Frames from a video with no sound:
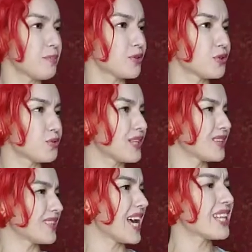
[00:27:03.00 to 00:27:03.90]
people
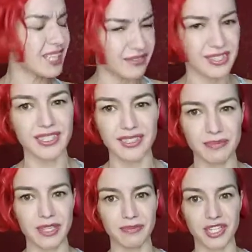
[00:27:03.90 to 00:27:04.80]
doing deadlifts in
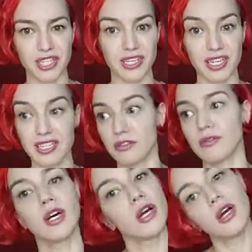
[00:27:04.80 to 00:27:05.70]
Smith machine. I
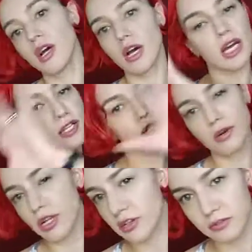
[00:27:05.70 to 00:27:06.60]
saw a
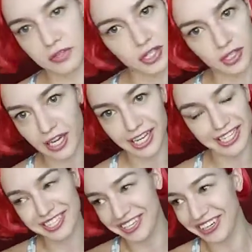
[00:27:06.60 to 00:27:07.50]
lot of shit,
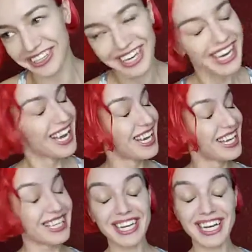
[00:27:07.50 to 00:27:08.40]
guys. So
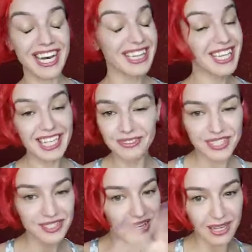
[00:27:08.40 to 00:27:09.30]
at the end of
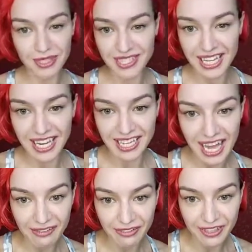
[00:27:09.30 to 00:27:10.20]
the story, I'm just like
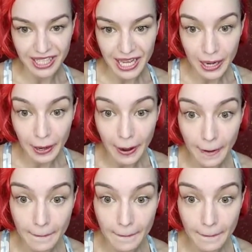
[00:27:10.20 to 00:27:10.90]
laughing and